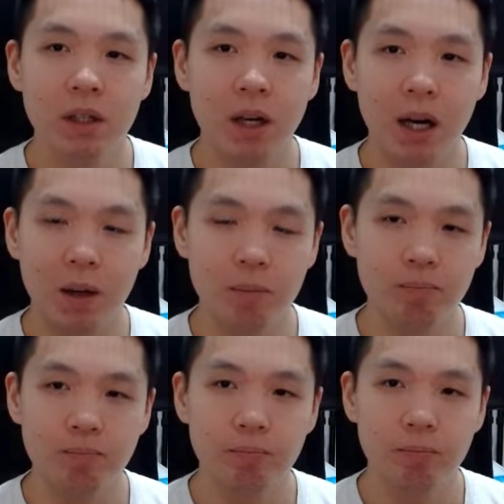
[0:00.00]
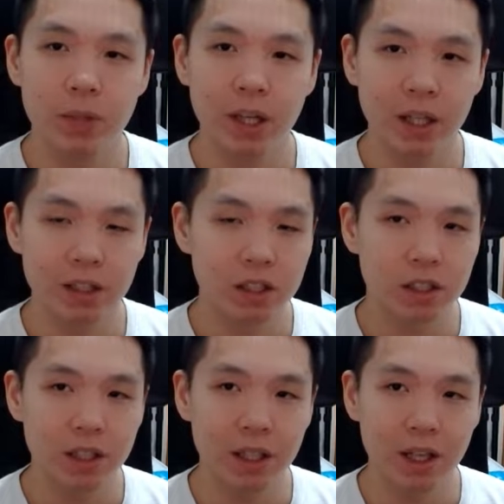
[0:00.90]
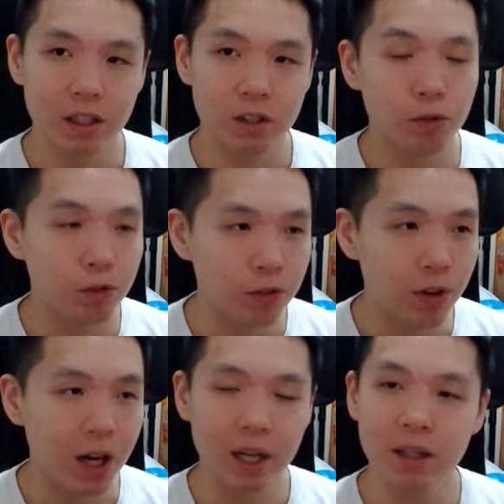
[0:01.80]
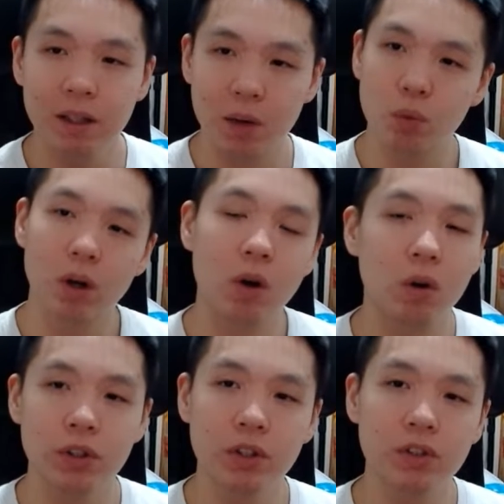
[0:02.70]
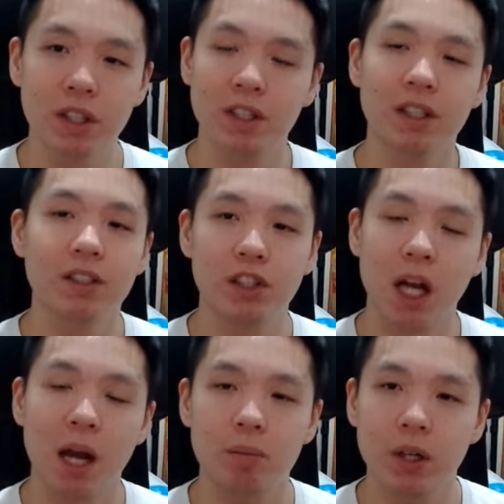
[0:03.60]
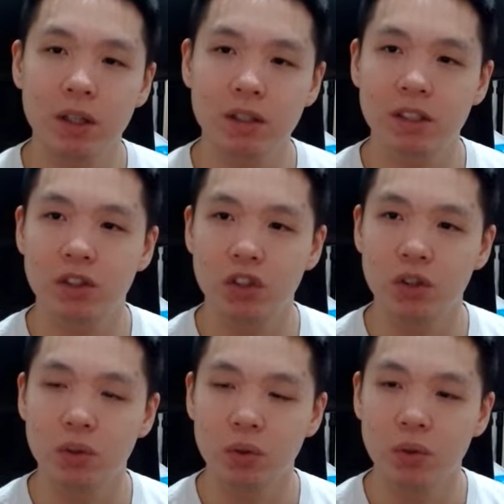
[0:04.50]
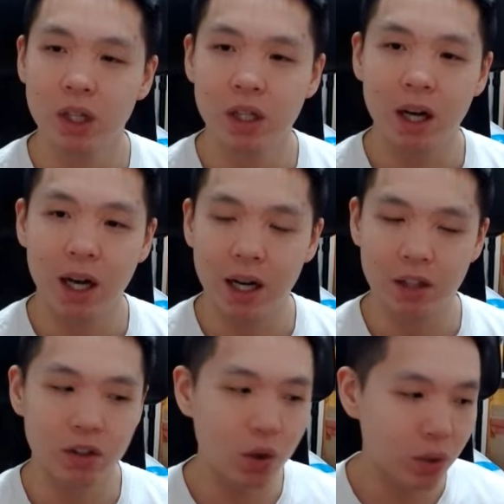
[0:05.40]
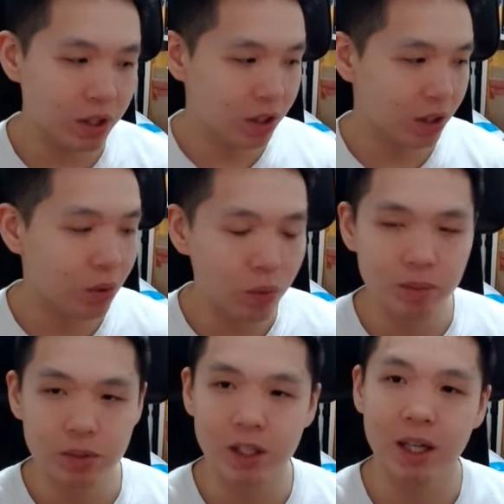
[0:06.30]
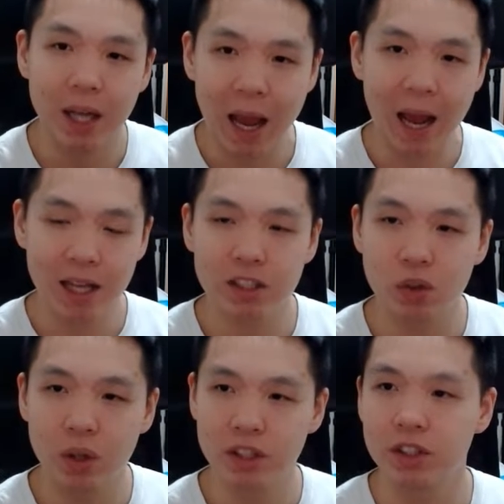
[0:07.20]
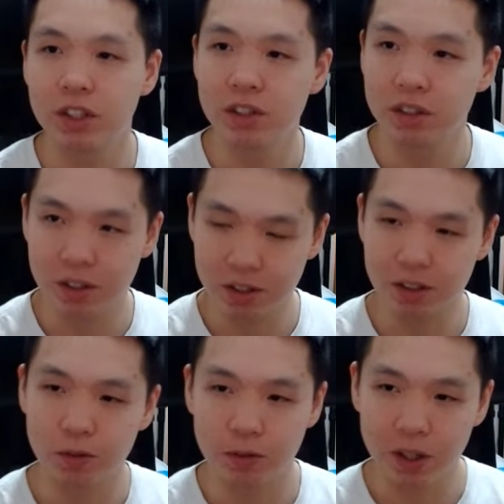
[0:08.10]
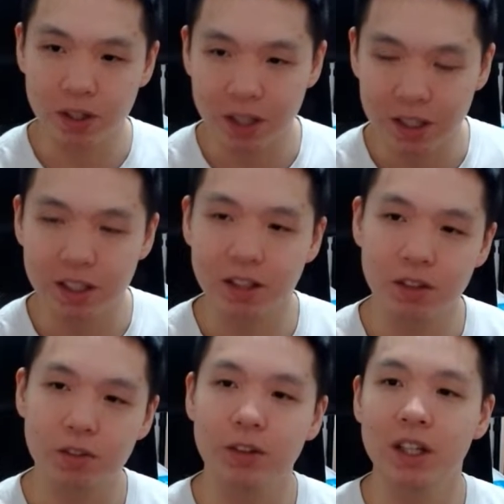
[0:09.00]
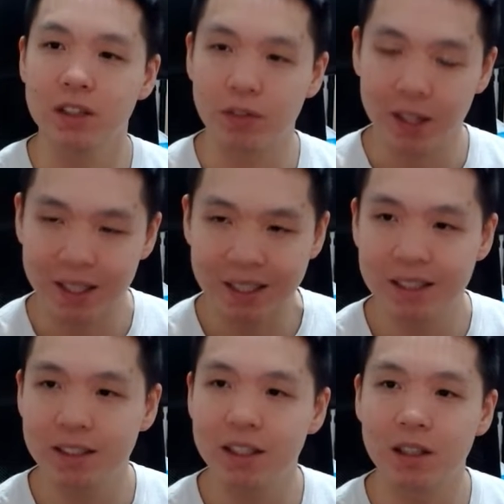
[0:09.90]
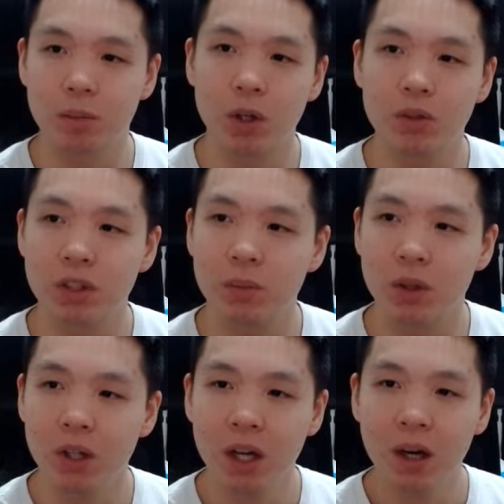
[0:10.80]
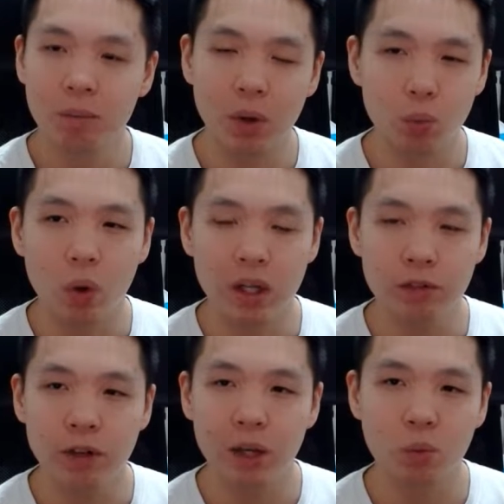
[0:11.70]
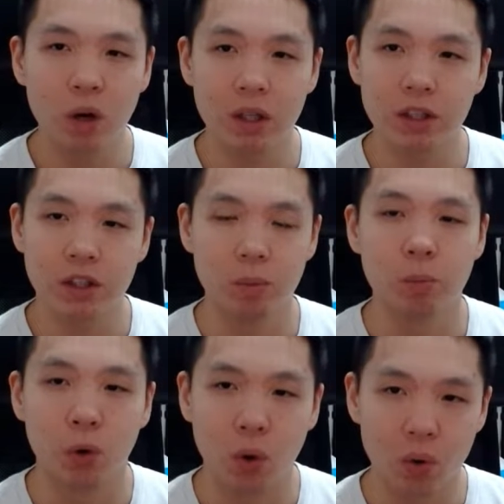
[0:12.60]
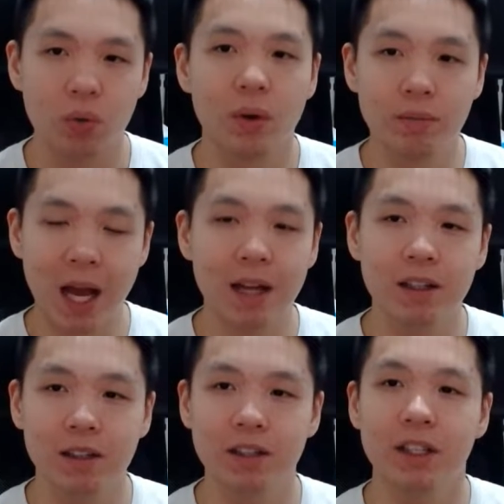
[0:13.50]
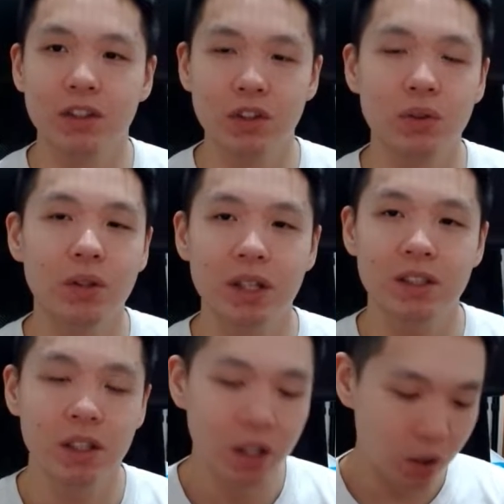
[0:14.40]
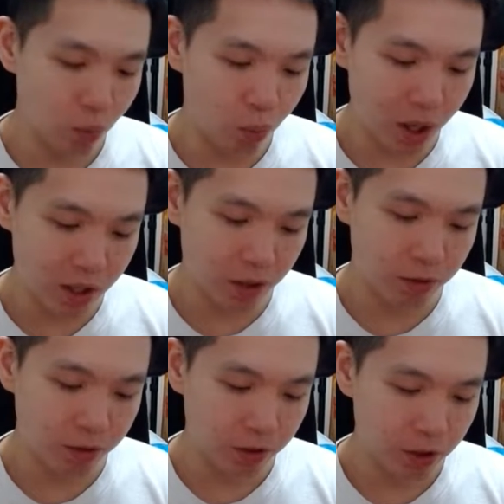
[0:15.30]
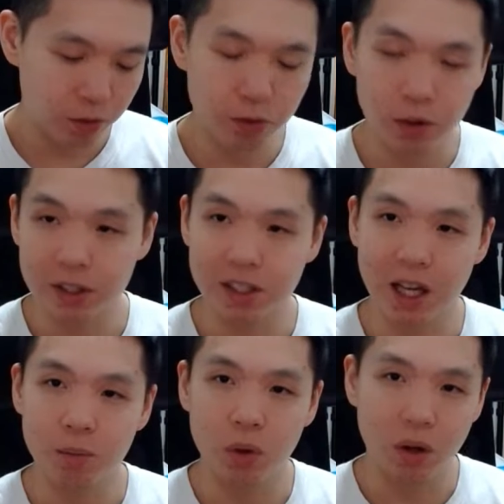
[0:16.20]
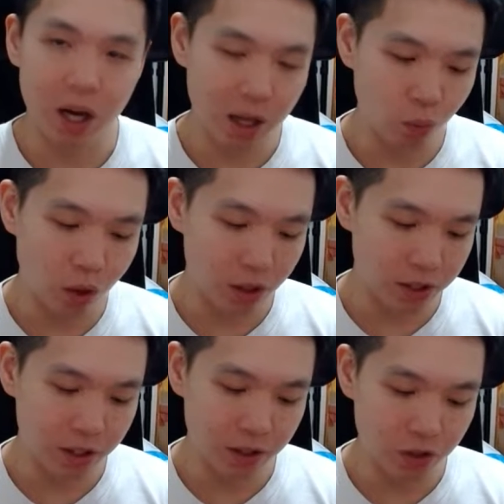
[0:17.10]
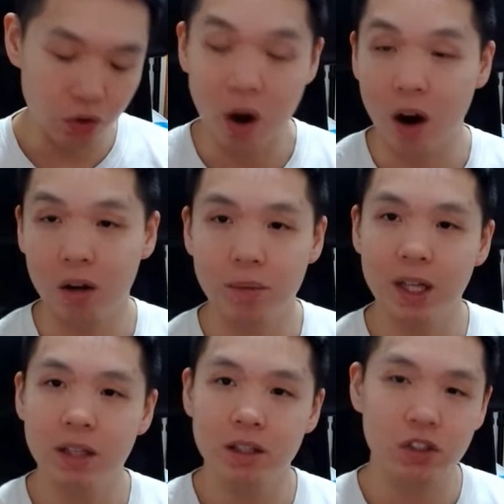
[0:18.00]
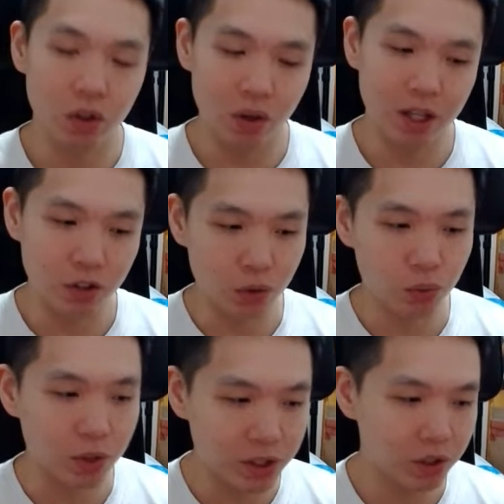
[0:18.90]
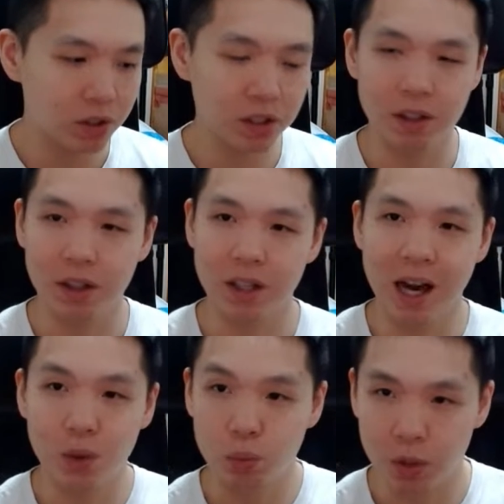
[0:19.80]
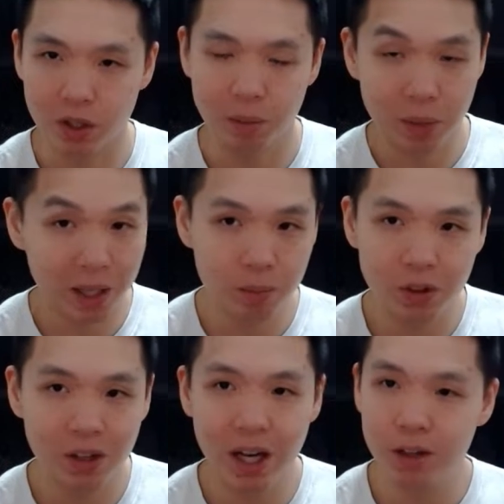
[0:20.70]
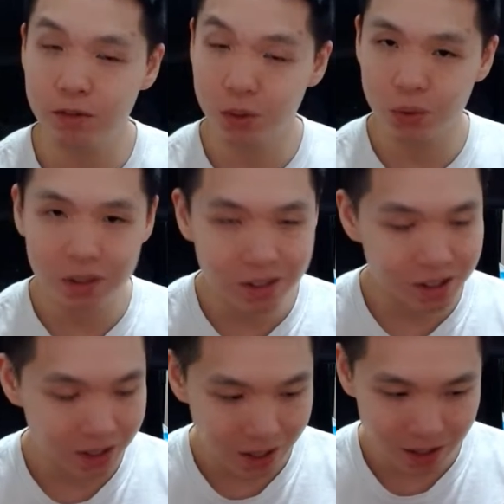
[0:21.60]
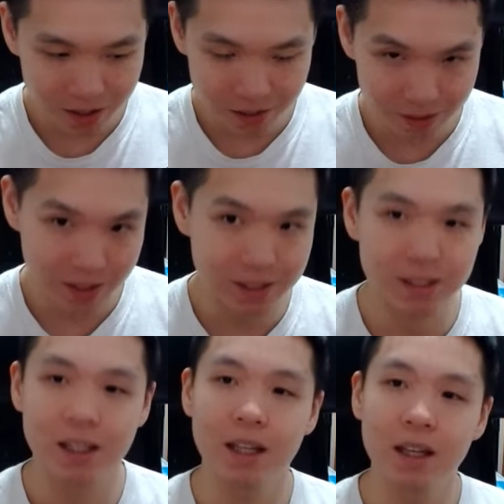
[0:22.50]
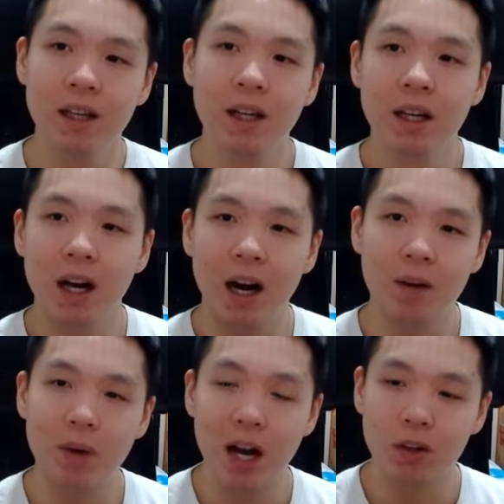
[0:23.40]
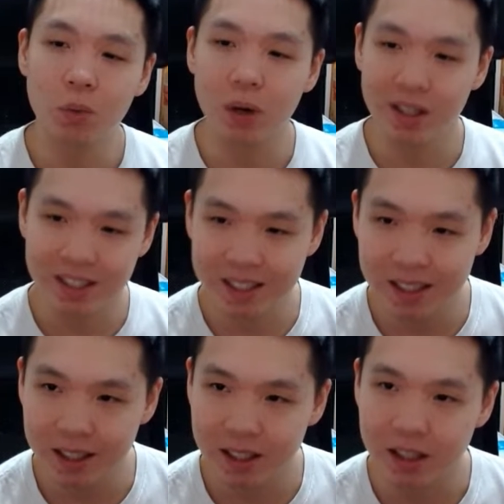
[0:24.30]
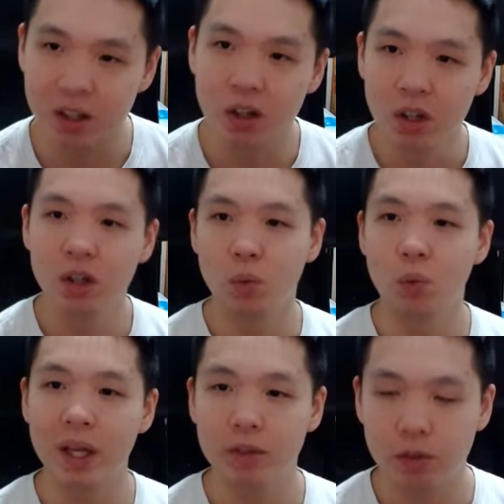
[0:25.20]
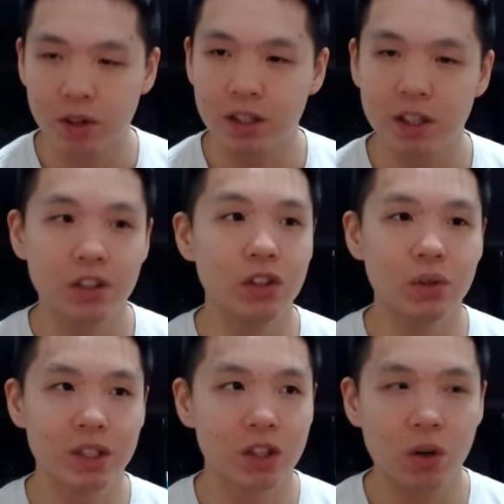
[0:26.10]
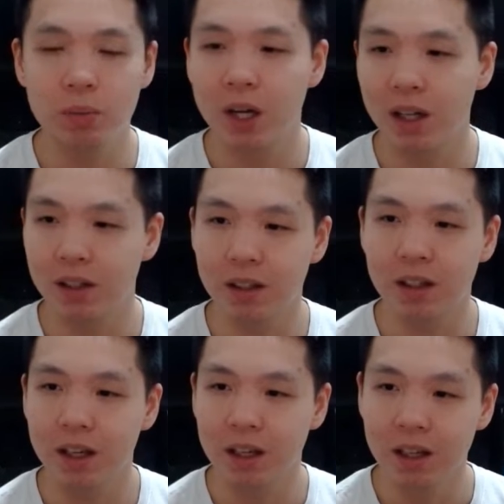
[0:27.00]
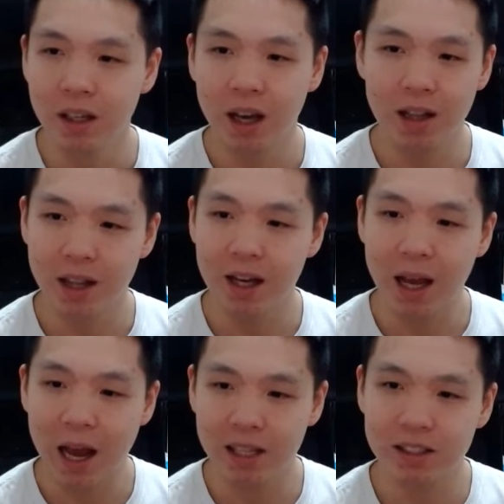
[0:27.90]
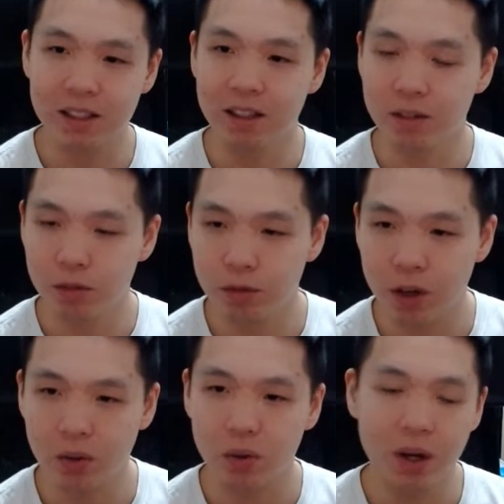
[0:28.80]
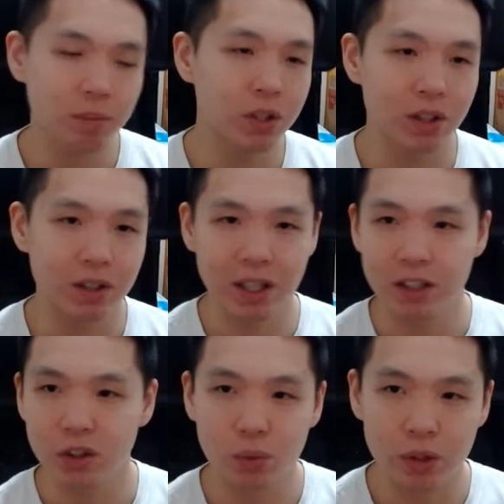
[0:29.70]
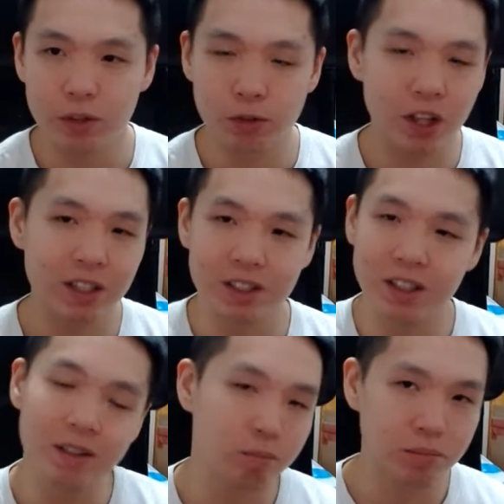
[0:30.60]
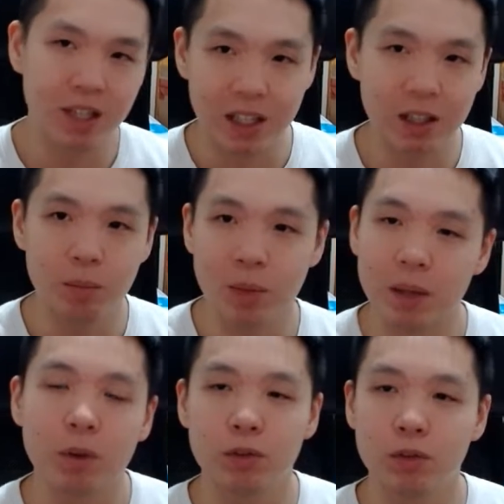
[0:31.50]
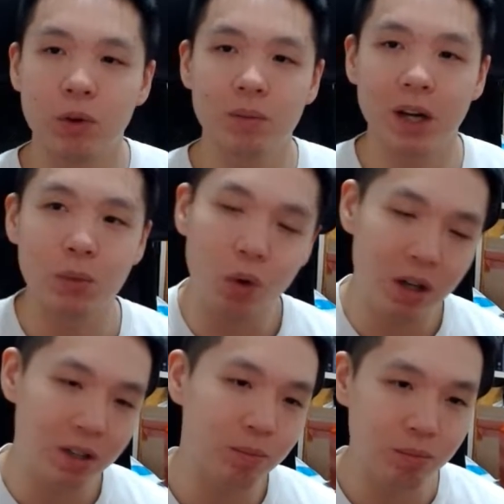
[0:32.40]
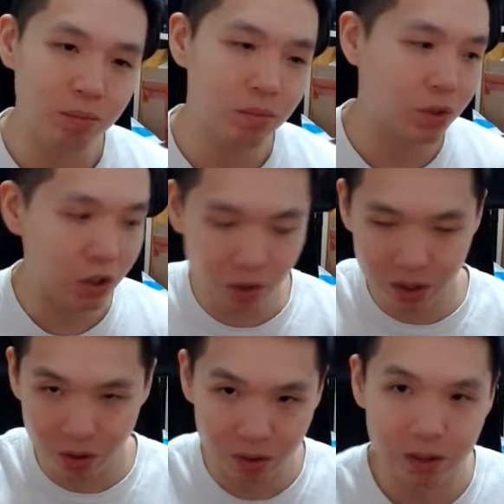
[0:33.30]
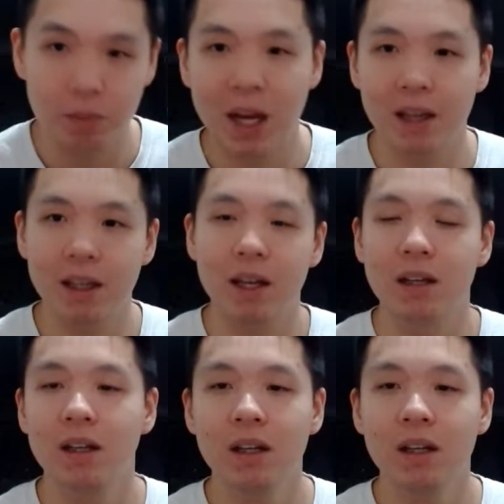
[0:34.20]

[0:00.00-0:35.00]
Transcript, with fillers: Um, it's it's fine that we're all using these chatbots to uh, go into their website, ask questions. This is a very nice interface, very easy and approachable. But what if I wanted to programmatically do this? What if for example, I wanted to automate it, so I do research and then output a paper afterwards let's say. Um, I don't want to sit here, wait for it to do its copilot thing, and then ask it follow up to can you rephrase it in a paper form. I want to do it all in the back end.